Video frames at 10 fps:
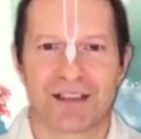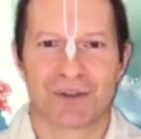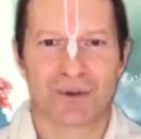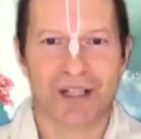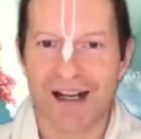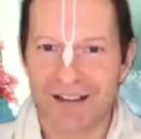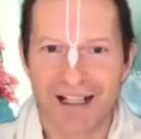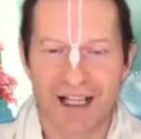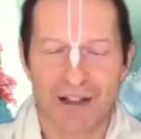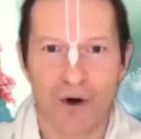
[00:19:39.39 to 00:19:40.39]
So then
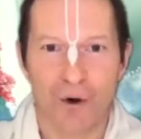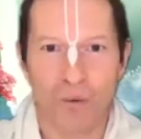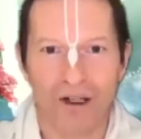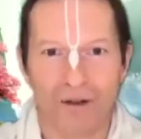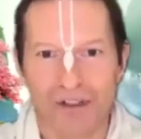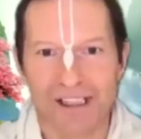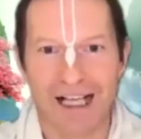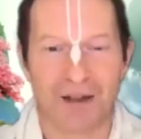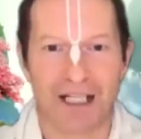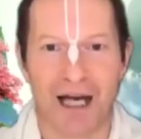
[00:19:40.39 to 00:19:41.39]
no one could see
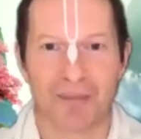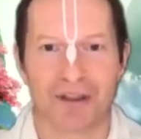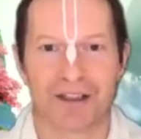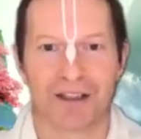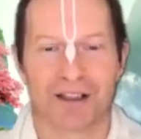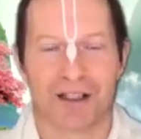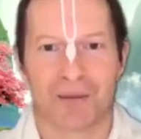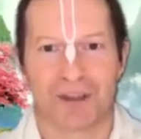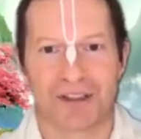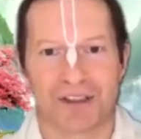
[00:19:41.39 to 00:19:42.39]
how it happened.
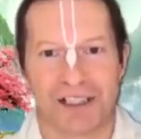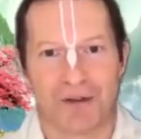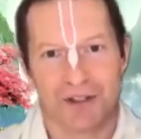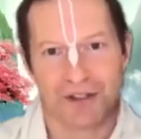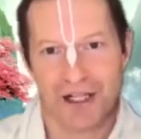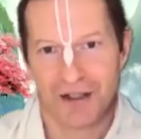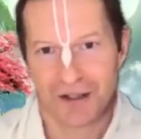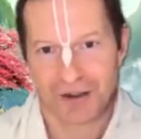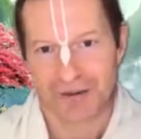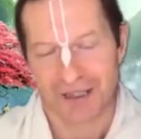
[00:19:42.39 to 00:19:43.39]
But see, Krishna,
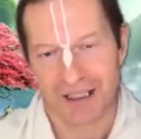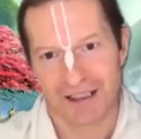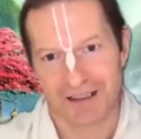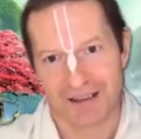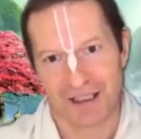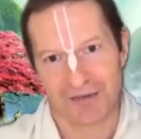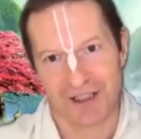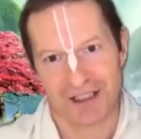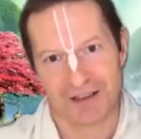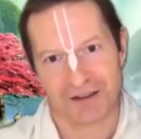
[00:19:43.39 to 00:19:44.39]
he
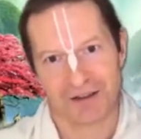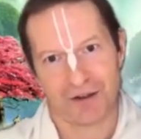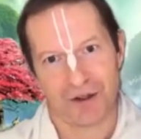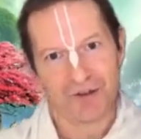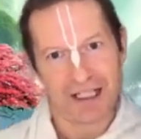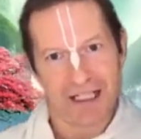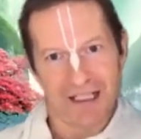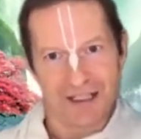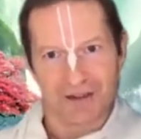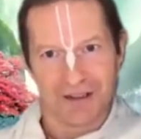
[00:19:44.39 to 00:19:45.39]
lifted Govardhan
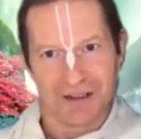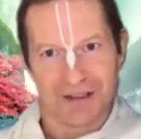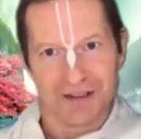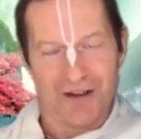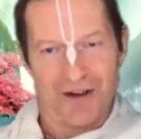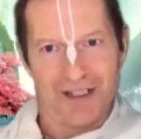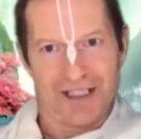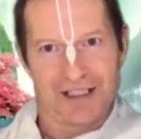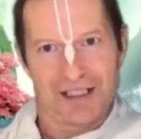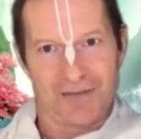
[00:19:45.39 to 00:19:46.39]
Hill on
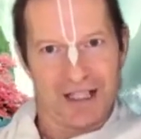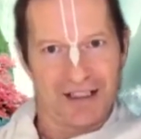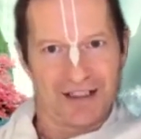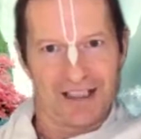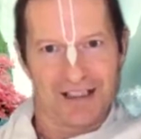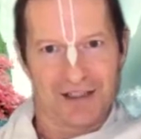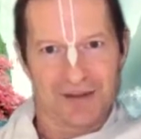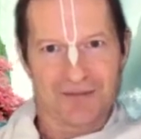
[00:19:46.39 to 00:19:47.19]
his left hand like this.